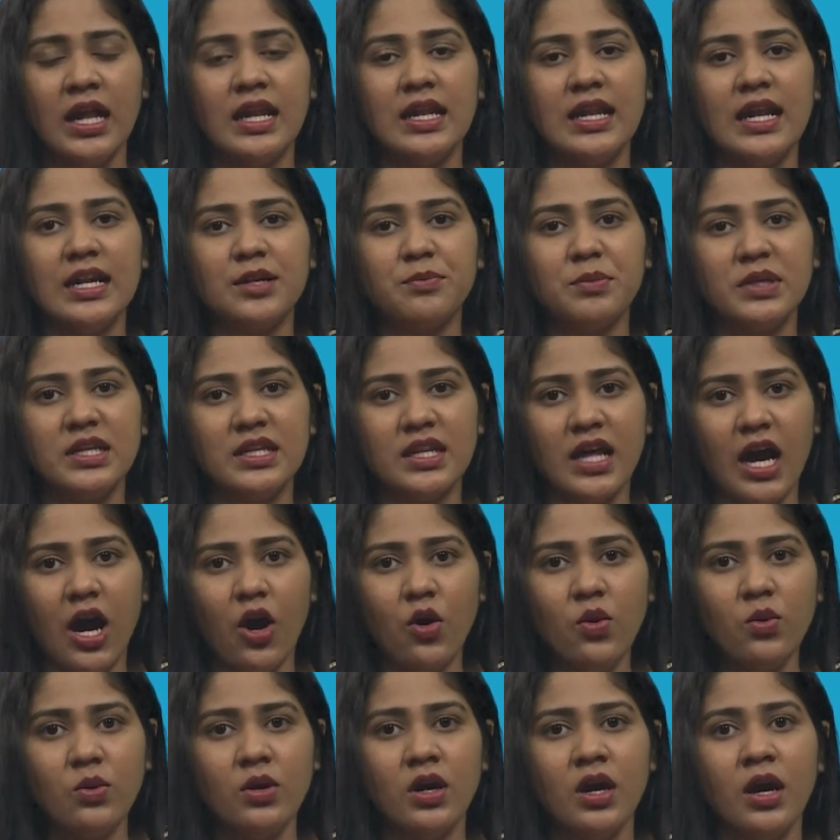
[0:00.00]
Let me
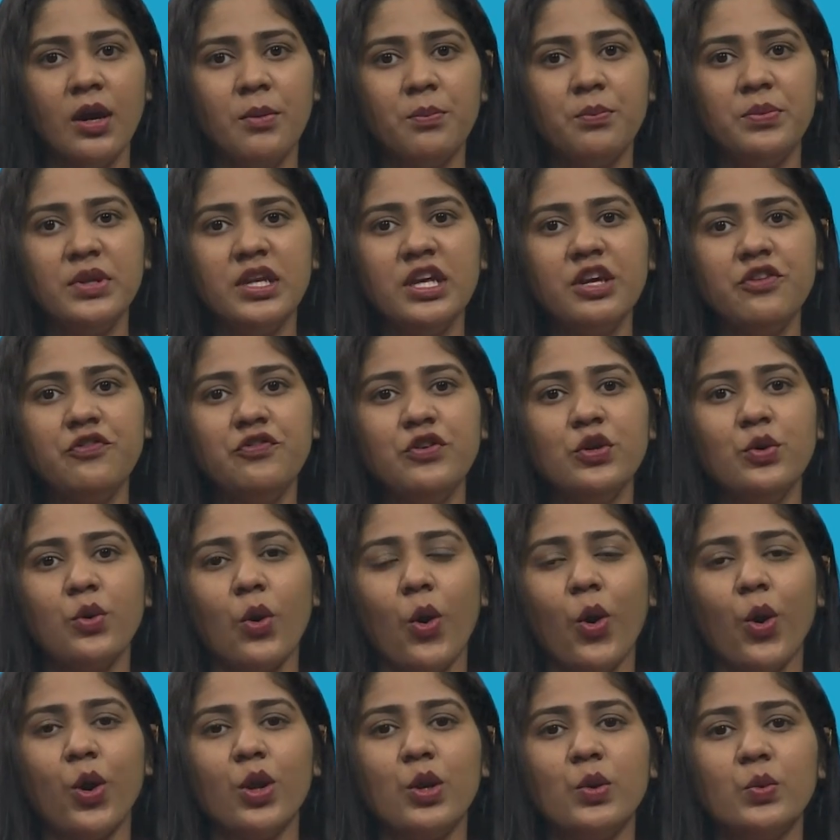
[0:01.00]
now brief you
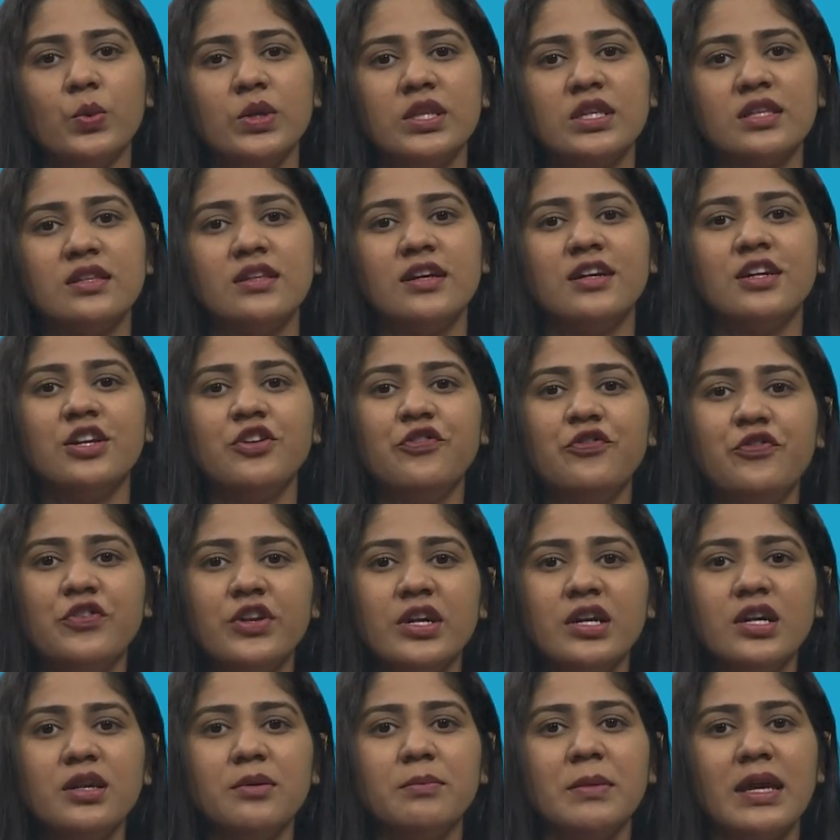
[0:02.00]
all with the
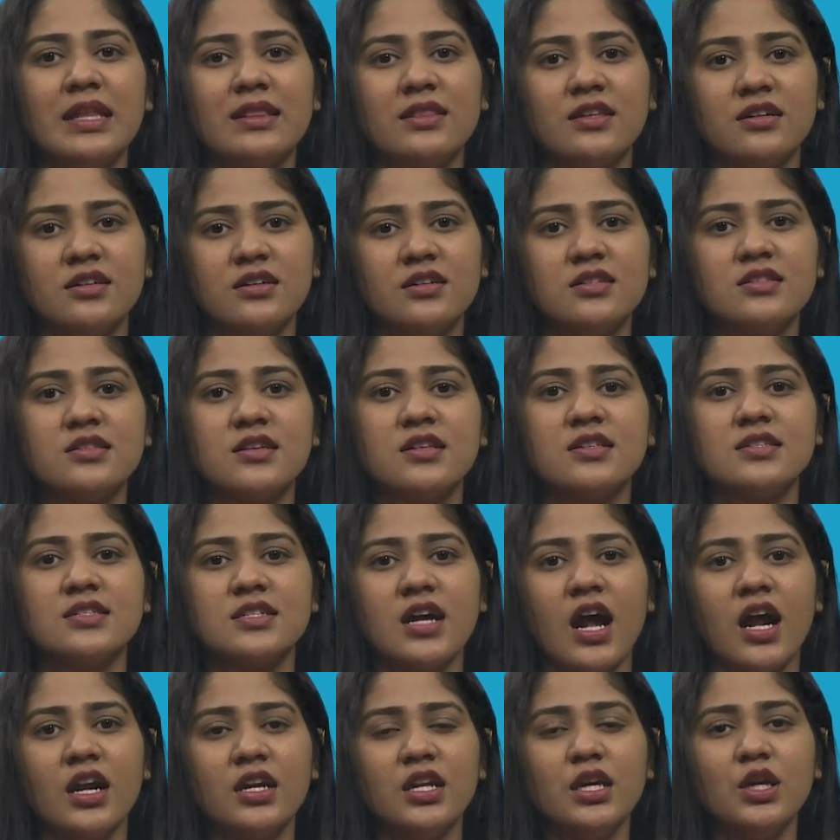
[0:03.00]
different methods
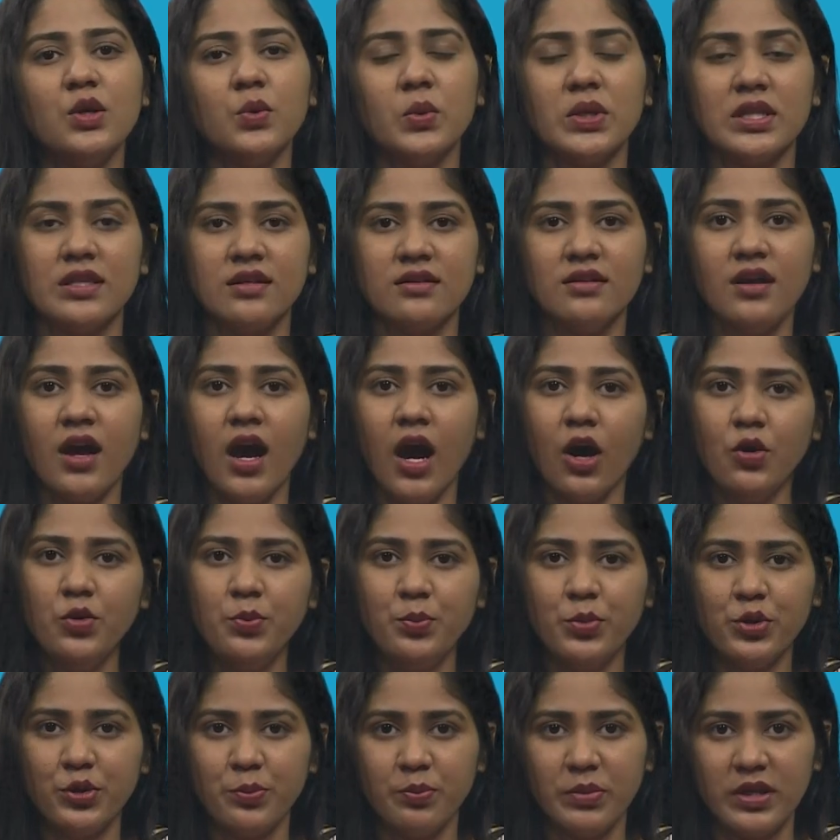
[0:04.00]
starting with the
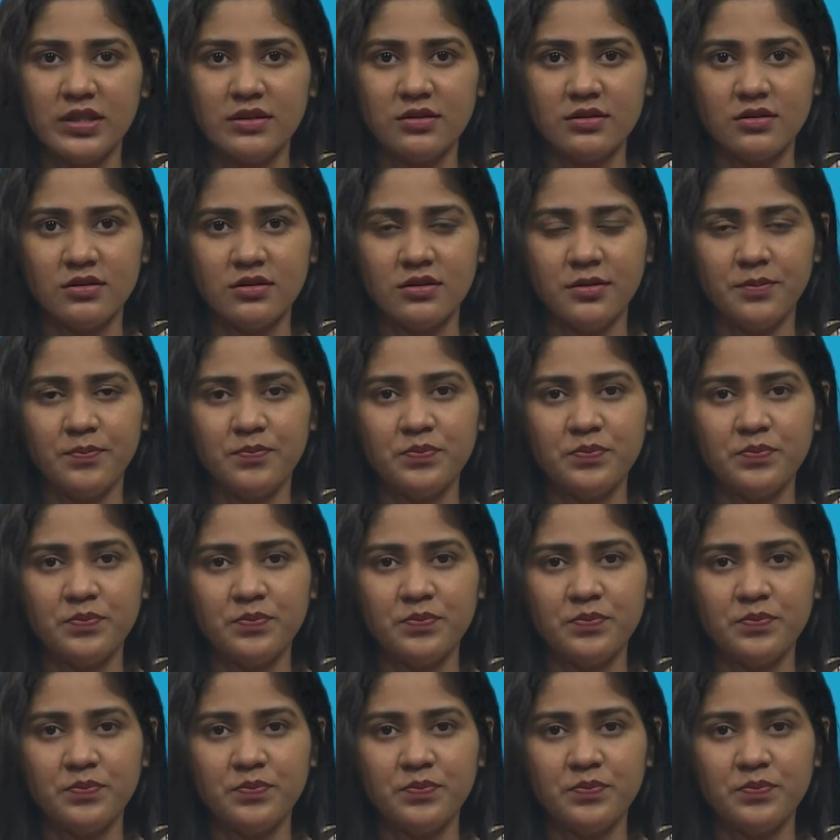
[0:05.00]
output method.